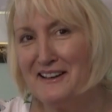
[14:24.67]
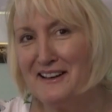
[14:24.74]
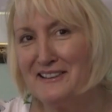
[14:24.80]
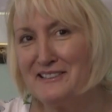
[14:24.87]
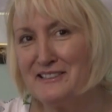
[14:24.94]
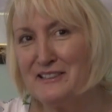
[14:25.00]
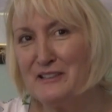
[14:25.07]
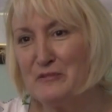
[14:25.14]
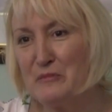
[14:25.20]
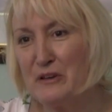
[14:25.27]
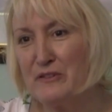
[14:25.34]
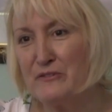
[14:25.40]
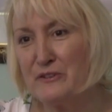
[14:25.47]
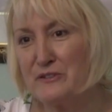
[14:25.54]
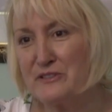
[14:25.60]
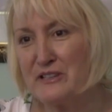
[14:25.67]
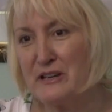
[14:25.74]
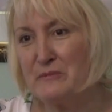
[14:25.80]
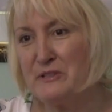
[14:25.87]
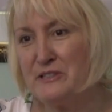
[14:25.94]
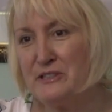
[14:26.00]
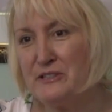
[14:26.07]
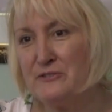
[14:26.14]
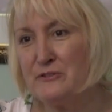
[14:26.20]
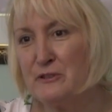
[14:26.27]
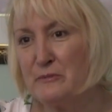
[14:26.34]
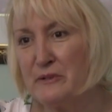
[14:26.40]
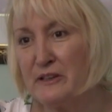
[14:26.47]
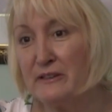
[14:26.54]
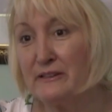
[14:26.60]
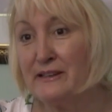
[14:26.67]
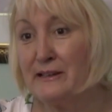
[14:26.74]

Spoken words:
I did my first IPT treatment on